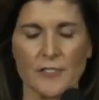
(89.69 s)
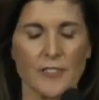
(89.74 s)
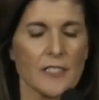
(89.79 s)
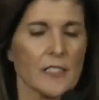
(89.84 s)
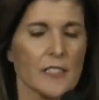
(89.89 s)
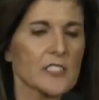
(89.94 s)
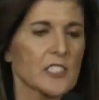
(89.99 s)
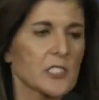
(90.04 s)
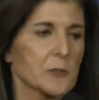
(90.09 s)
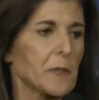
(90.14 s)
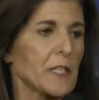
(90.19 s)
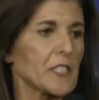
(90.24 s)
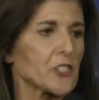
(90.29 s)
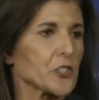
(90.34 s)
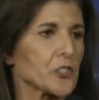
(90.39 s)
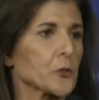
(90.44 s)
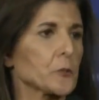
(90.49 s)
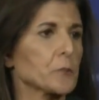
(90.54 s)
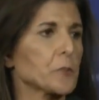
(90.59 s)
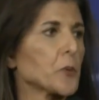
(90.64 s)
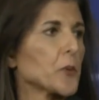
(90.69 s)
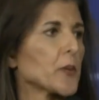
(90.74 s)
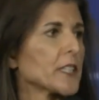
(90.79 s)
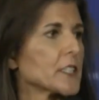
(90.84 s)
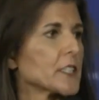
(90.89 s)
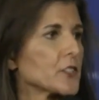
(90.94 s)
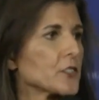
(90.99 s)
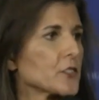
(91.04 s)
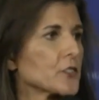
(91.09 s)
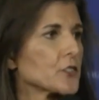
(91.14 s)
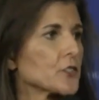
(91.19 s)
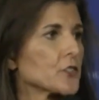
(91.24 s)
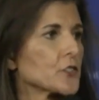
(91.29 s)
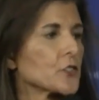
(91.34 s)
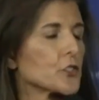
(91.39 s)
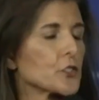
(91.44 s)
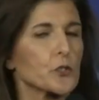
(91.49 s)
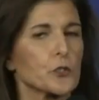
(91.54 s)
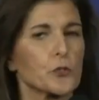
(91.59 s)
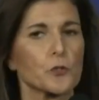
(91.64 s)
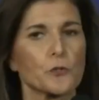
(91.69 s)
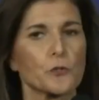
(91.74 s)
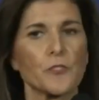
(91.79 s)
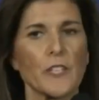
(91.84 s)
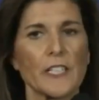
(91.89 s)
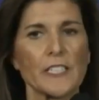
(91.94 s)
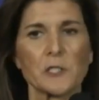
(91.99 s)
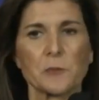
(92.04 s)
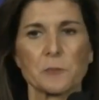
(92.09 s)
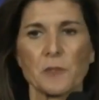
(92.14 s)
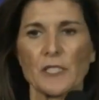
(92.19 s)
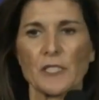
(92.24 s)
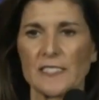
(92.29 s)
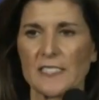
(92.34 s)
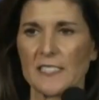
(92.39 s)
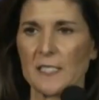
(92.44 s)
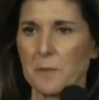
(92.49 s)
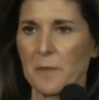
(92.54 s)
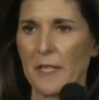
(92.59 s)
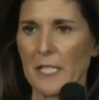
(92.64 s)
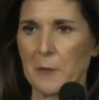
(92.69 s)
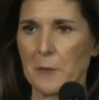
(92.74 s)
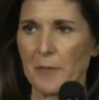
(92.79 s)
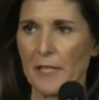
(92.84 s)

a special point to Vice President Mike